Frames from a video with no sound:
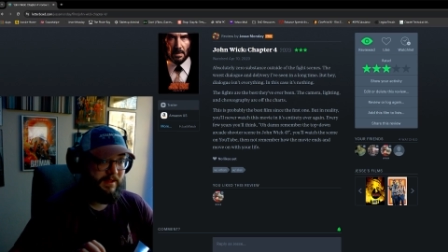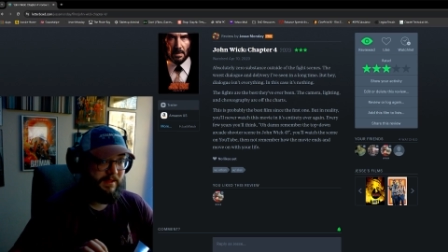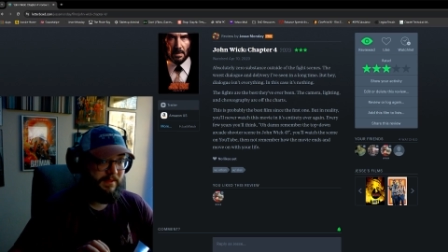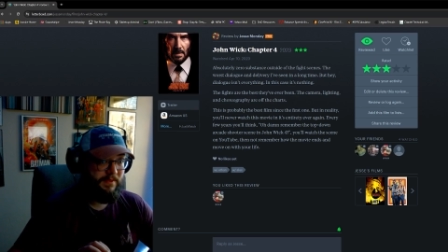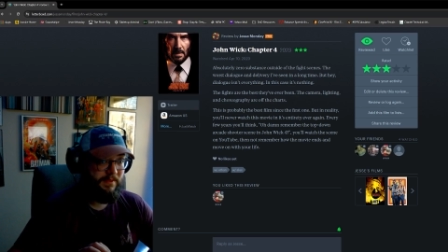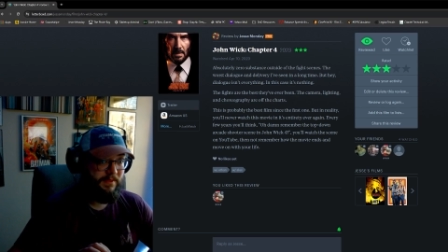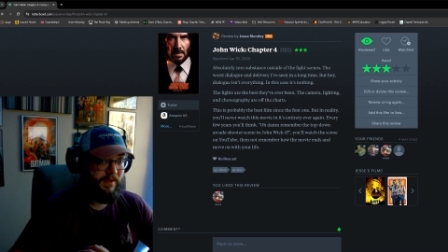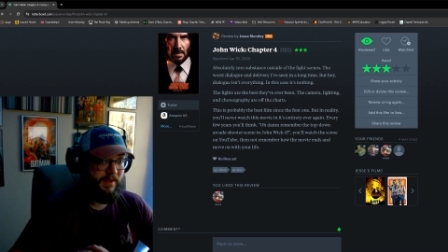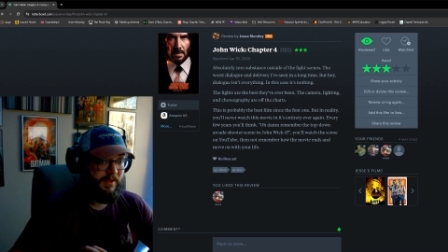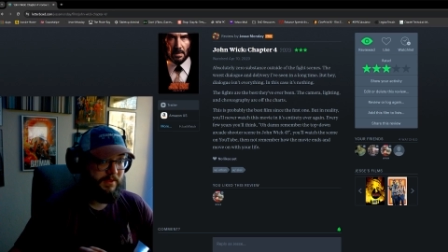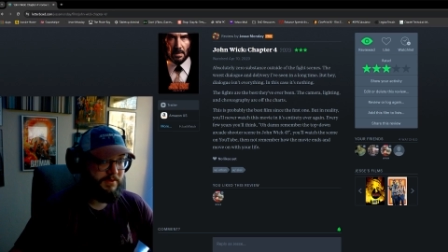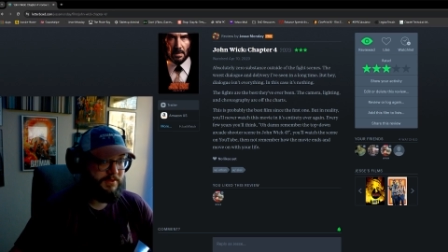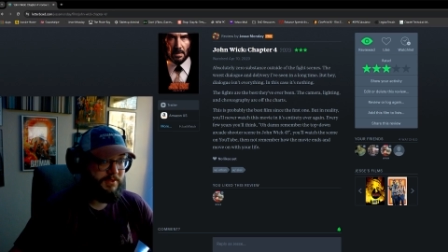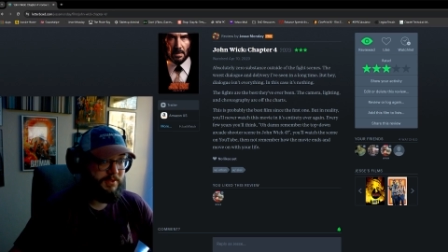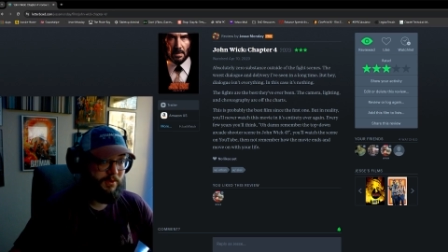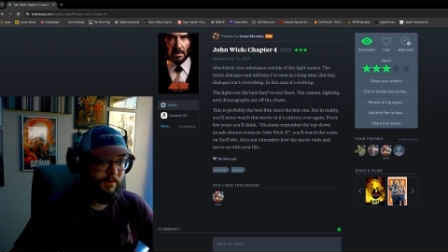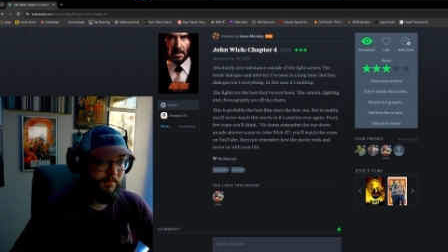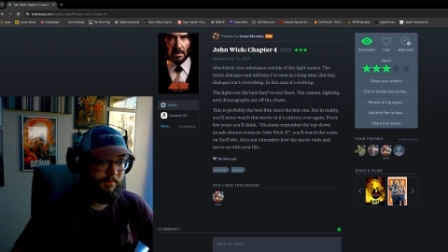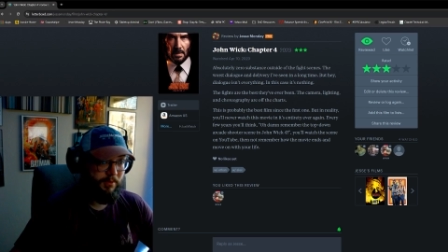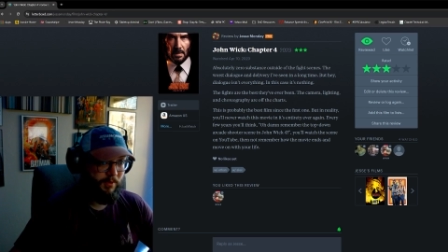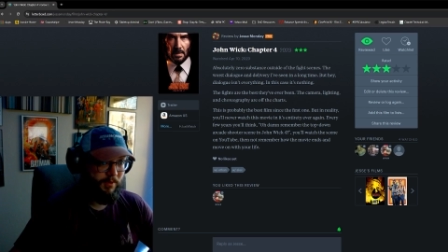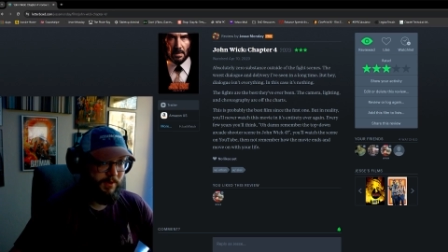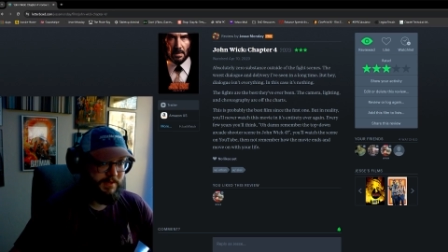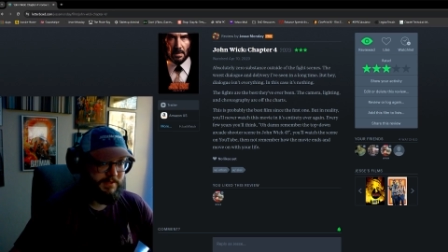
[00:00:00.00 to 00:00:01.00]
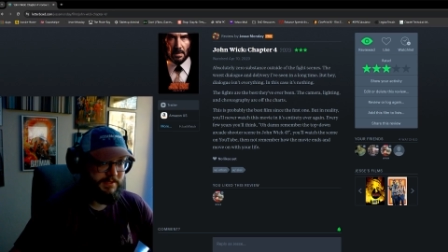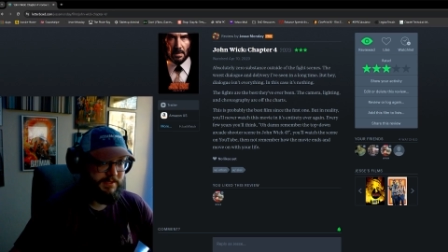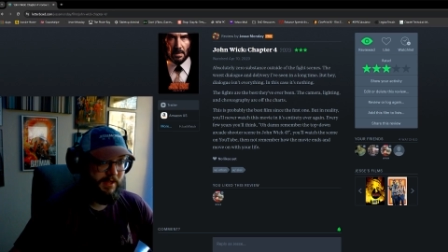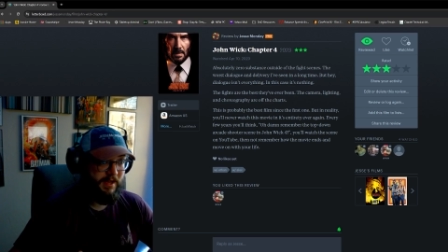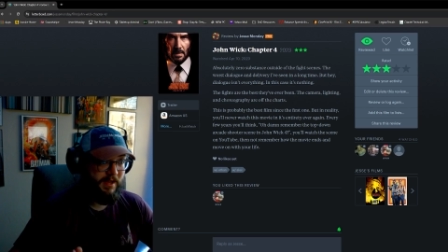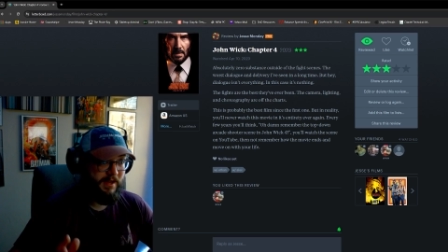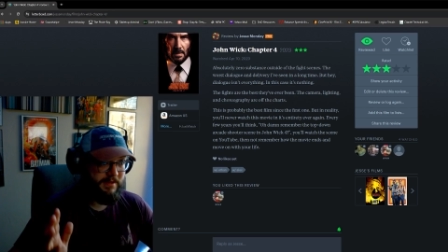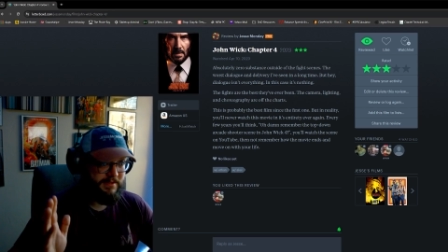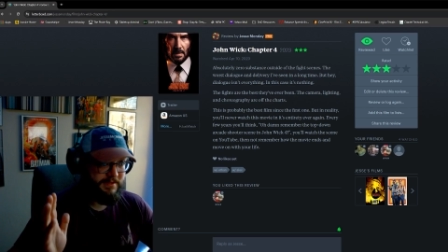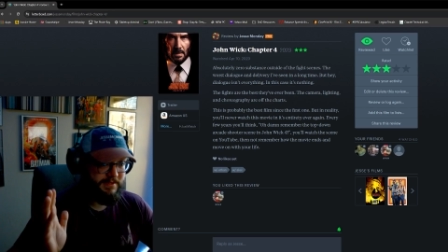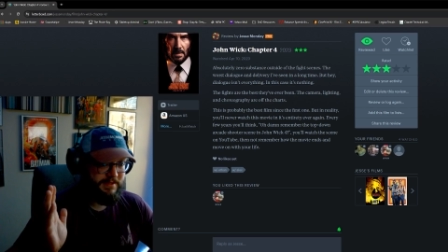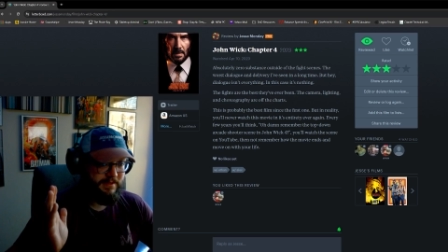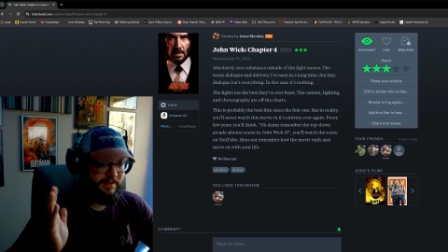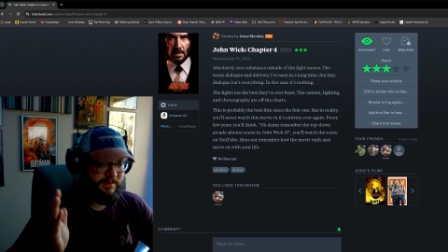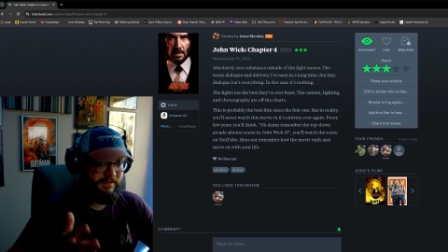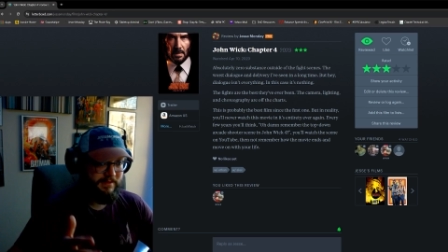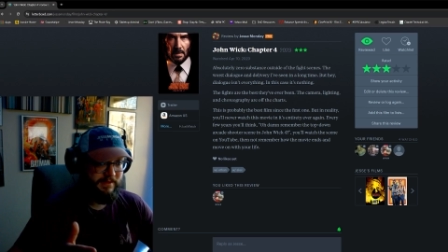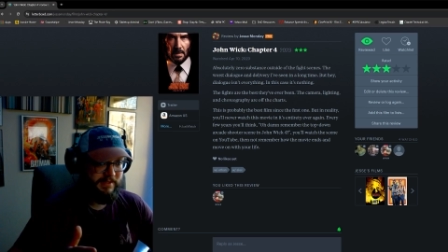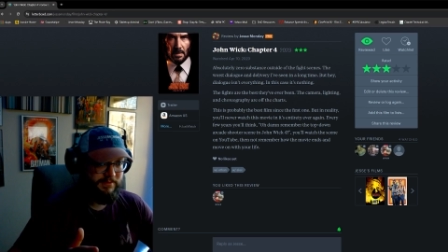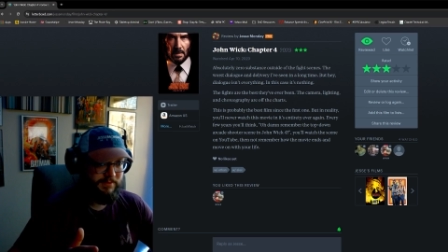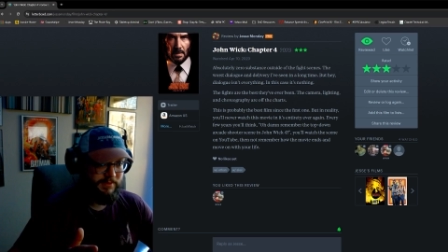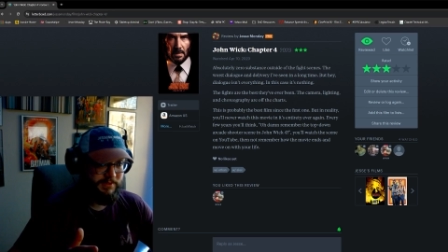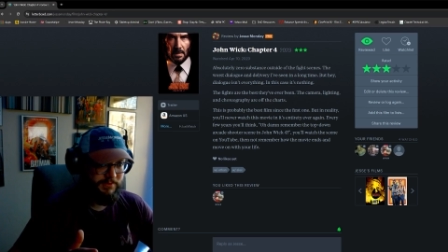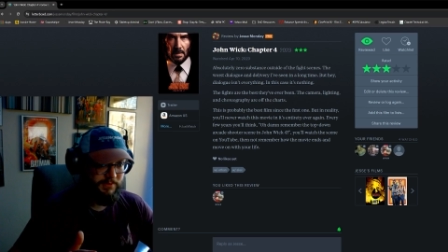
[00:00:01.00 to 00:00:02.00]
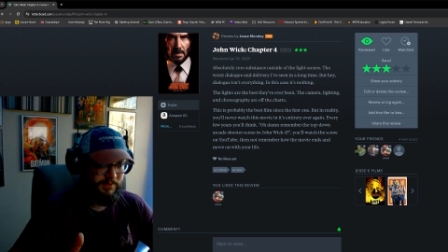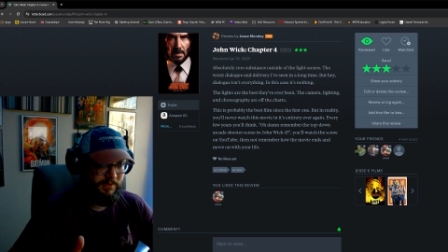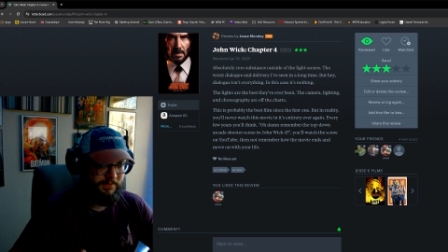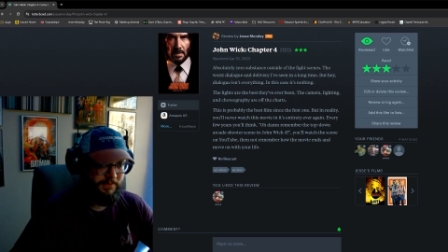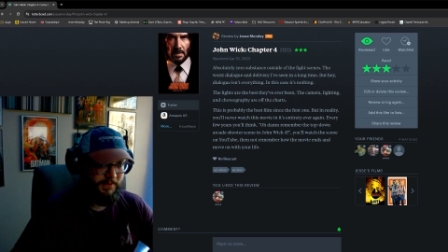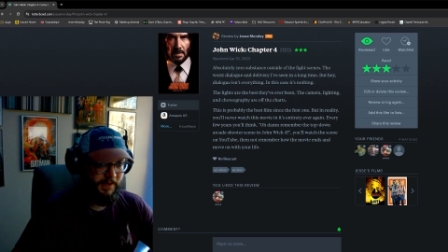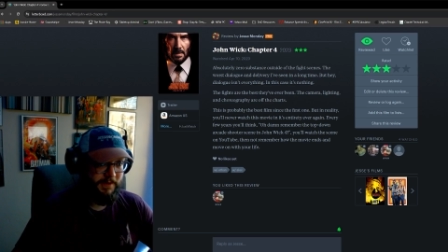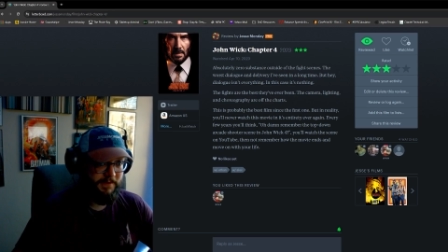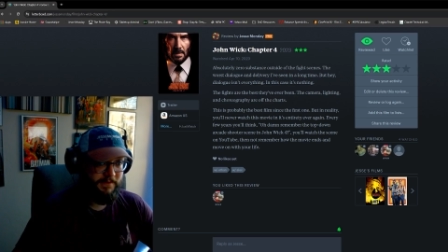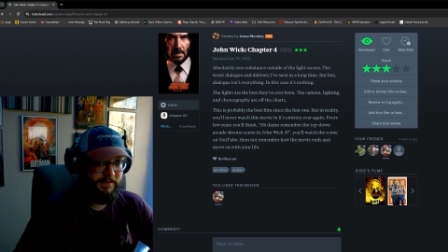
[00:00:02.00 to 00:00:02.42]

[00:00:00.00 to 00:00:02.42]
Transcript: The other two are boring slogs. This one's really fun.